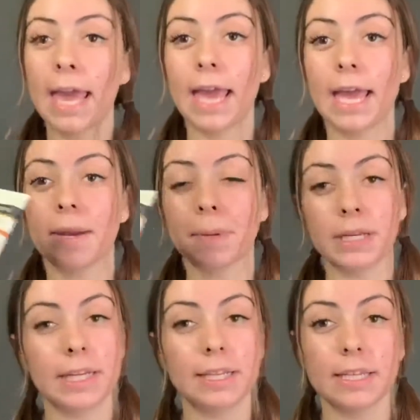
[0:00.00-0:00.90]
and I'm
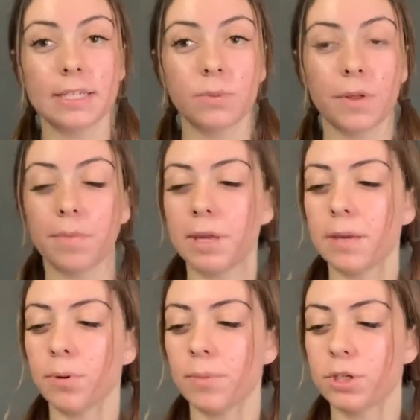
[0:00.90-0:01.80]
gonna need this with
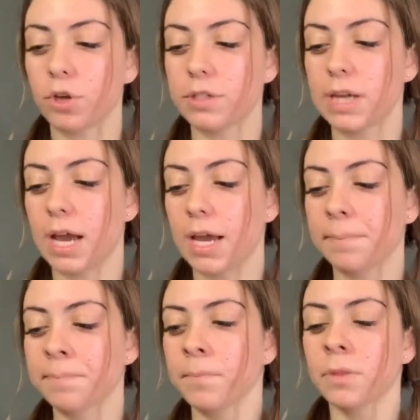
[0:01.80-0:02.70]
me pretty much all the
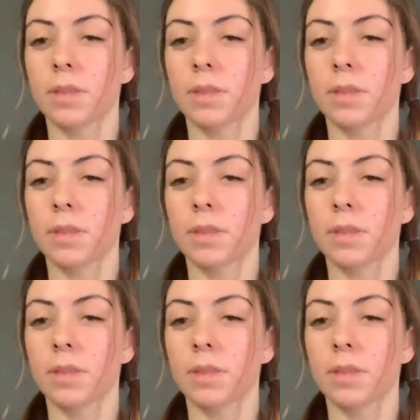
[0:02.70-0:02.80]
time.